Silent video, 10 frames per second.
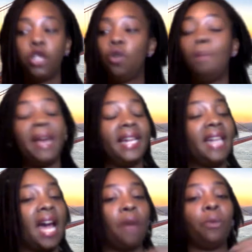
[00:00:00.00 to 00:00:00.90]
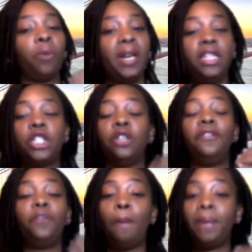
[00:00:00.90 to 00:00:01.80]
You may not reach the
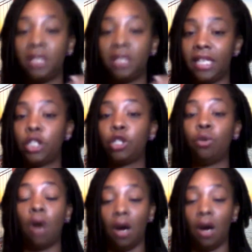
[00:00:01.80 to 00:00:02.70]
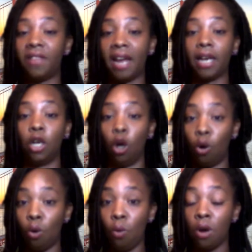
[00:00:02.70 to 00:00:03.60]
full potential of that
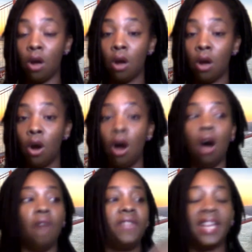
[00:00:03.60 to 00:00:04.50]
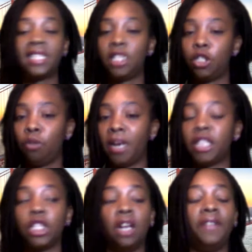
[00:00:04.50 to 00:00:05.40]
goal, of that
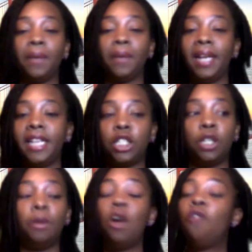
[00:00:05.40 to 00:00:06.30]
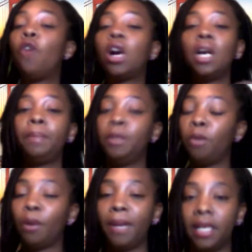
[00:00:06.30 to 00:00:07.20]
situation, of that relationship for a couple of
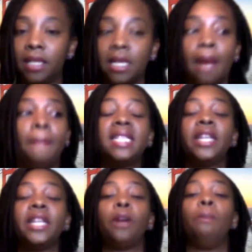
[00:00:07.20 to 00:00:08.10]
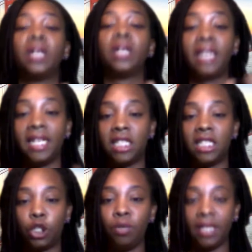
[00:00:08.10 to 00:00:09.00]
more months, because there are more things
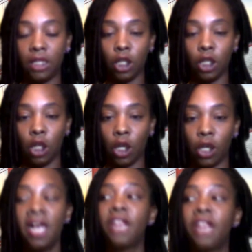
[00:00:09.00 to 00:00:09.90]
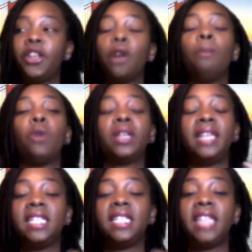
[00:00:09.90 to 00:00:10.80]
that you need to learn. There are more
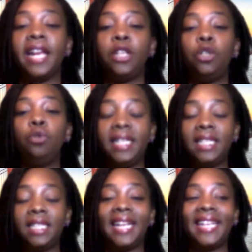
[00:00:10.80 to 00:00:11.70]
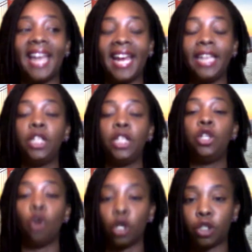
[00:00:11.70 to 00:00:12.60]
things that you need to gain
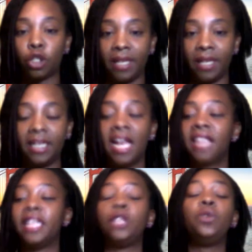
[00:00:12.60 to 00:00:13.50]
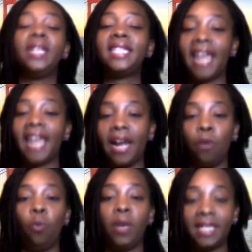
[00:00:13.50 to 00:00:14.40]
your strength, that you need to
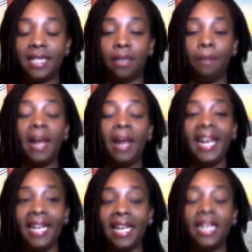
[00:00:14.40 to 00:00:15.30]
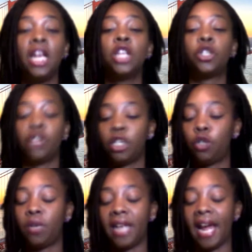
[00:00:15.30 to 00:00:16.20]
gain wisdom in, so that
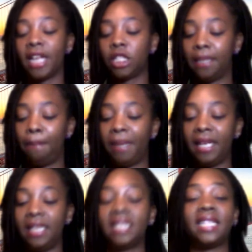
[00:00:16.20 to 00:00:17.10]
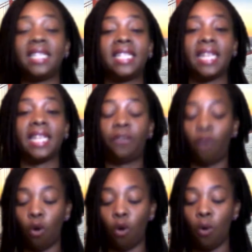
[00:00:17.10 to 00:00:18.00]
you can actually be the
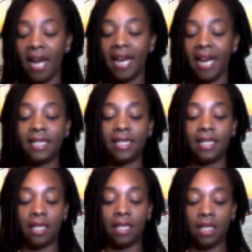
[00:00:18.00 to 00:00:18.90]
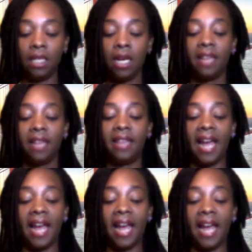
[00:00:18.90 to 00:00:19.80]
successful entity
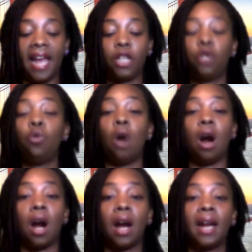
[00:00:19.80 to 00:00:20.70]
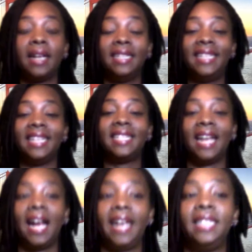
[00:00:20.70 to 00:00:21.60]
that you are
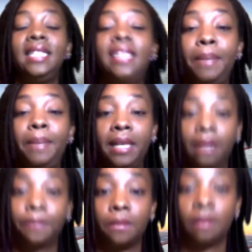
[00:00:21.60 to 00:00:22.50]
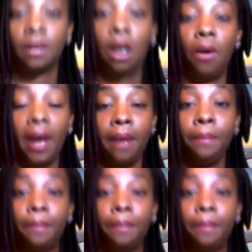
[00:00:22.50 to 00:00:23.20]
designed to be. Okay.